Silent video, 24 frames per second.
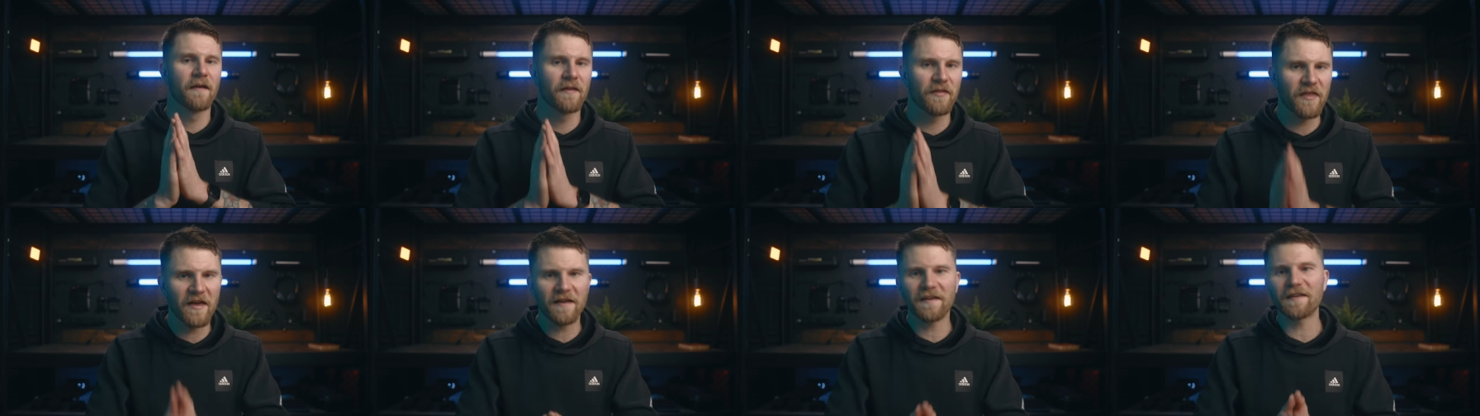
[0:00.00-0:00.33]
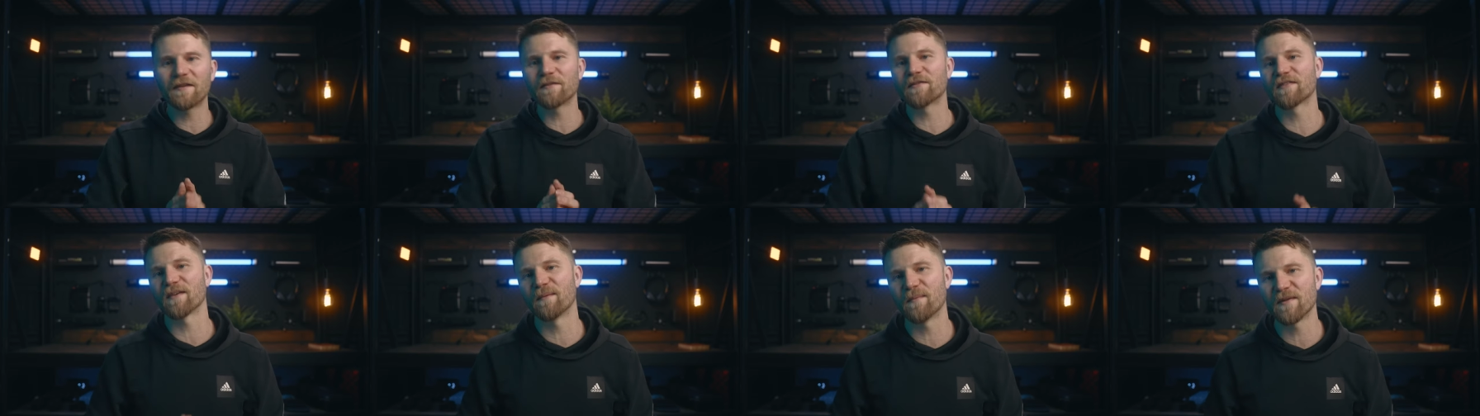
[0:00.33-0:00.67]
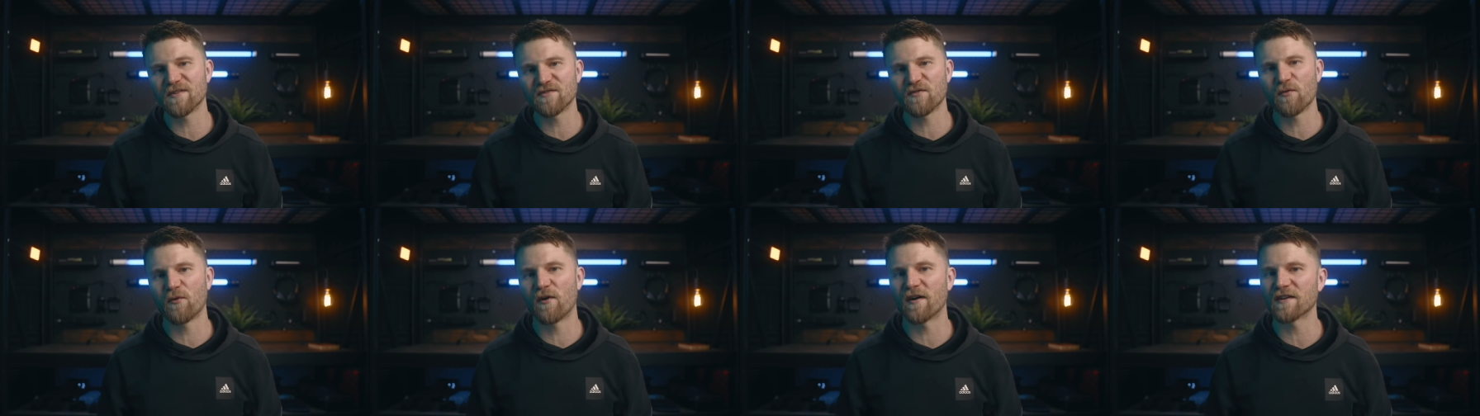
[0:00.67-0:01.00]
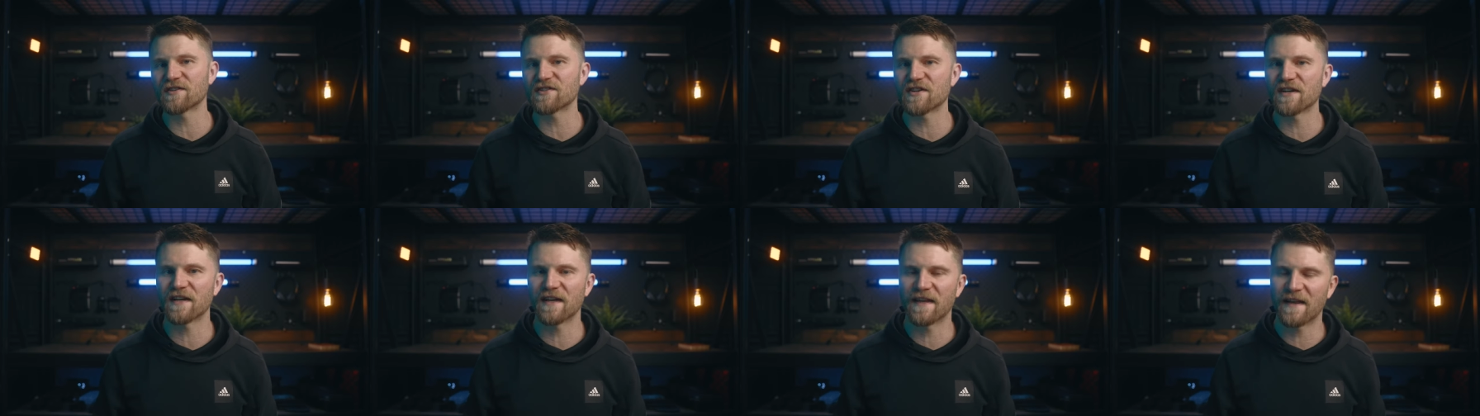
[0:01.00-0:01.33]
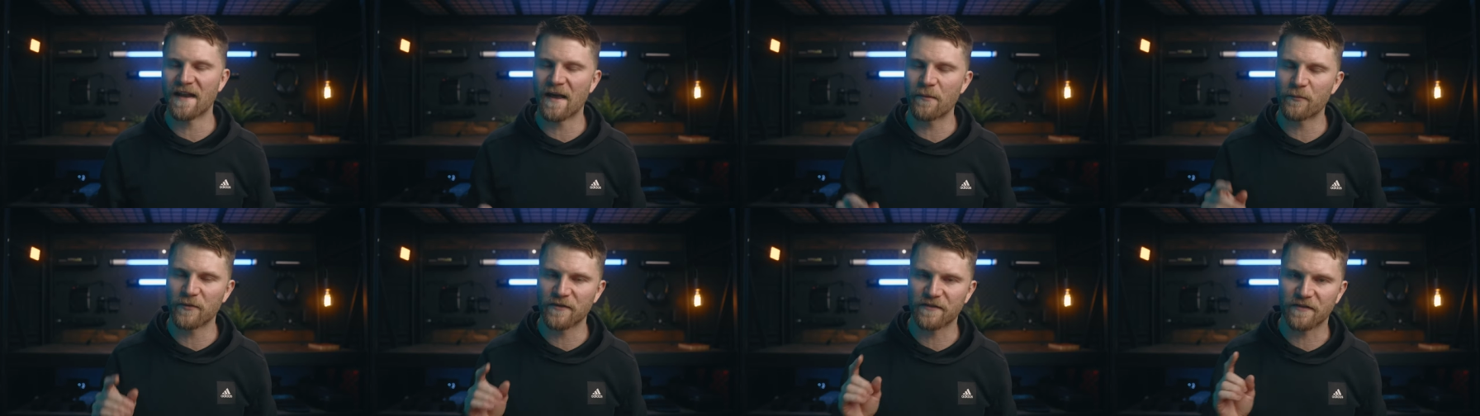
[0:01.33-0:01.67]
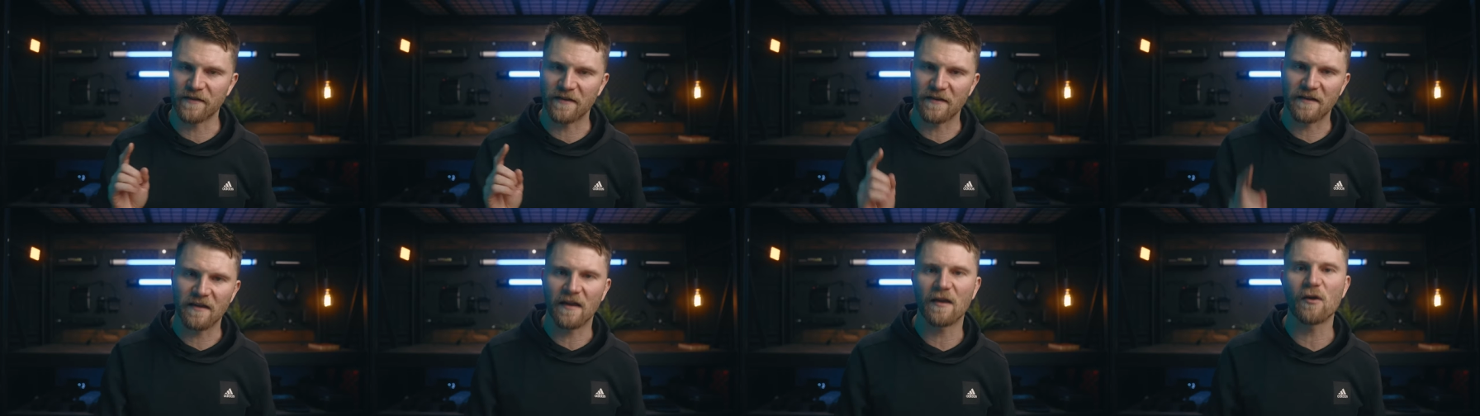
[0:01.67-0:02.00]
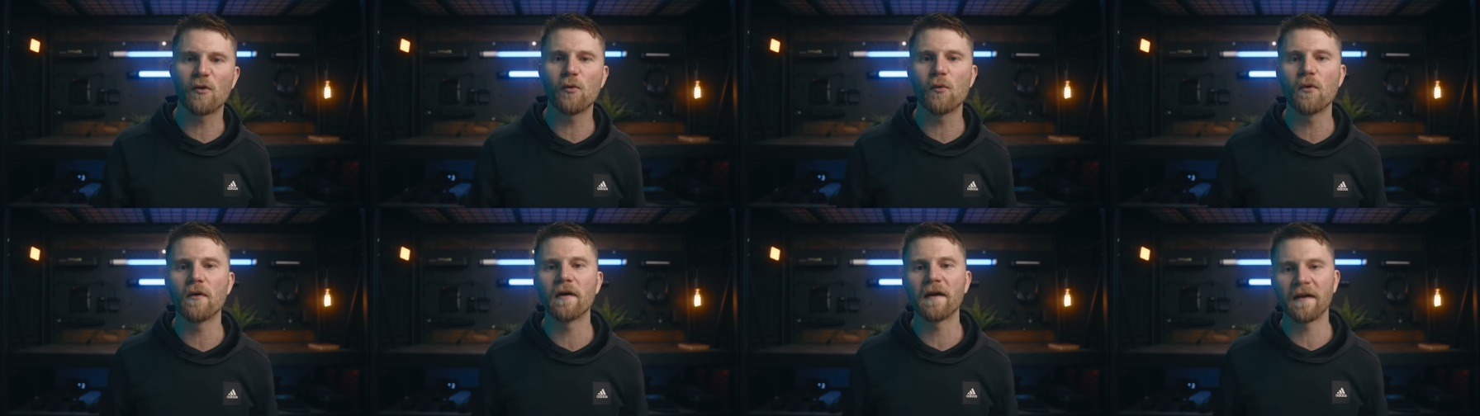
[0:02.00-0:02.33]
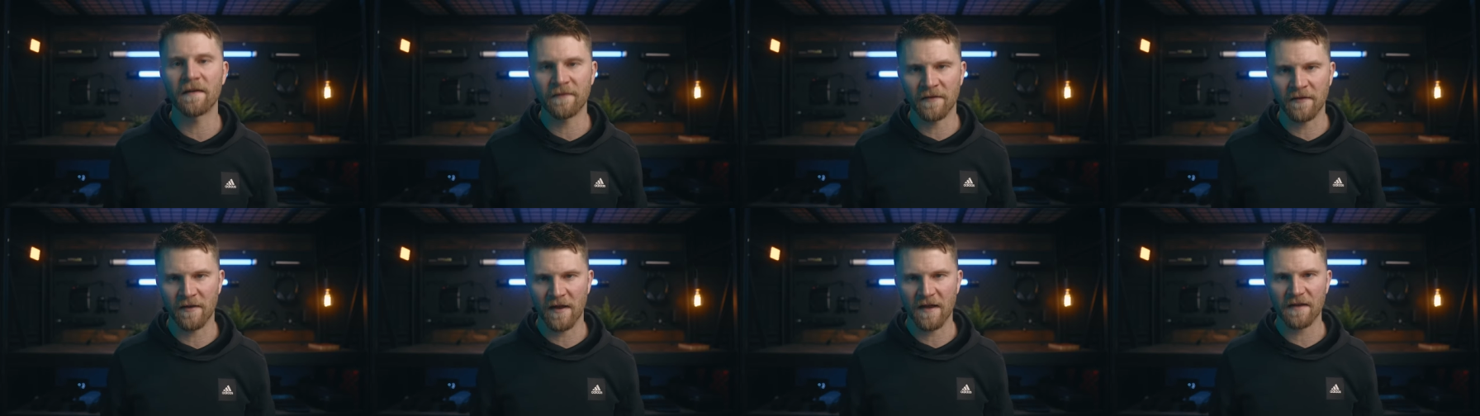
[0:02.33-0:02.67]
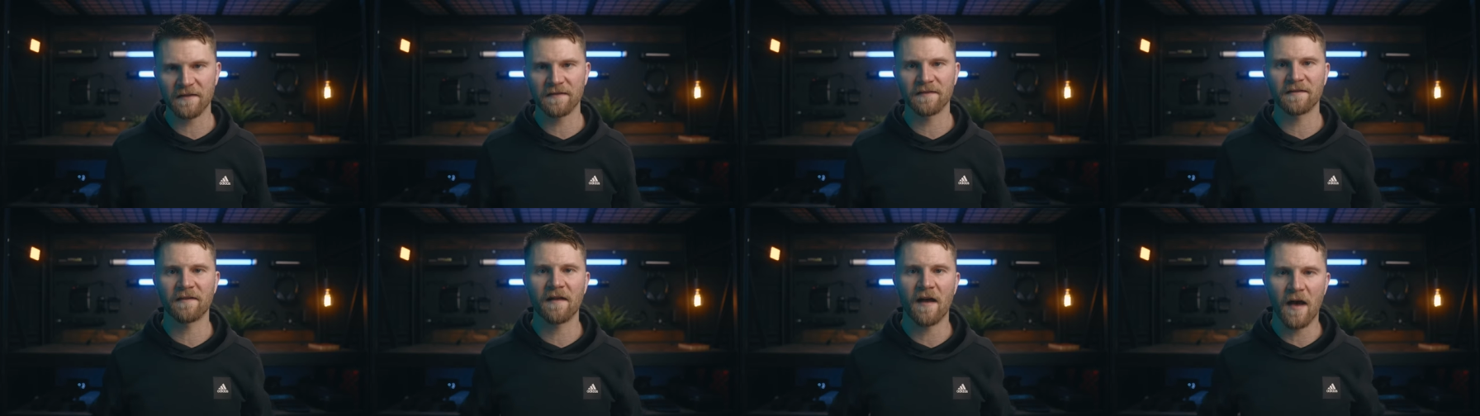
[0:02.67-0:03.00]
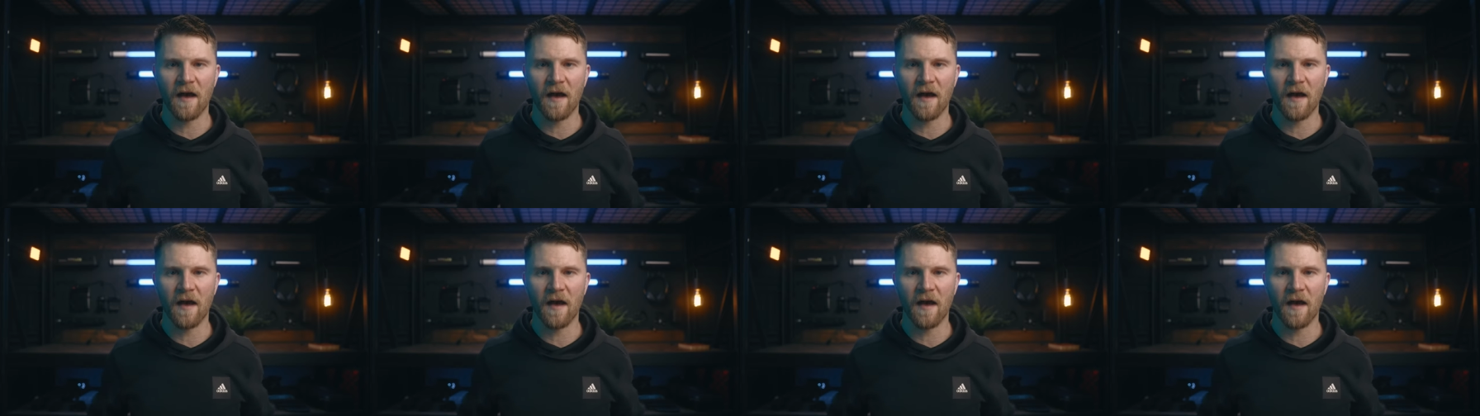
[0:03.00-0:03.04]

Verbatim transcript: Thank you so much for watching, and I will see you in the next